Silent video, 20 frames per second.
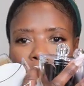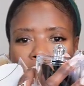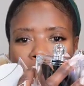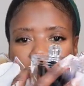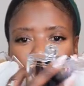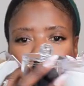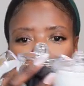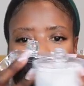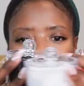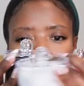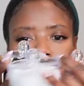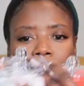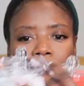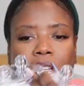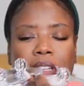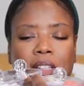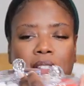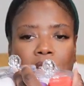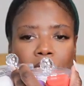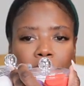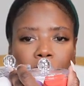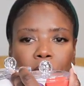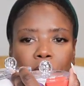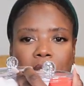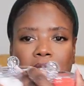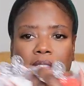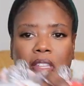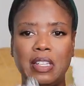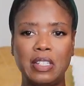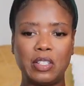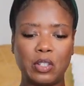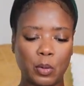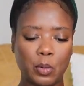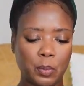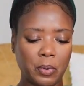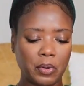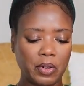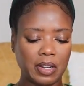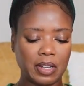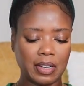wipes. So these are
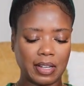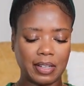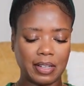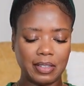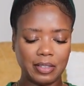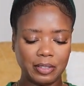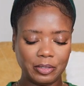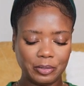pretty good.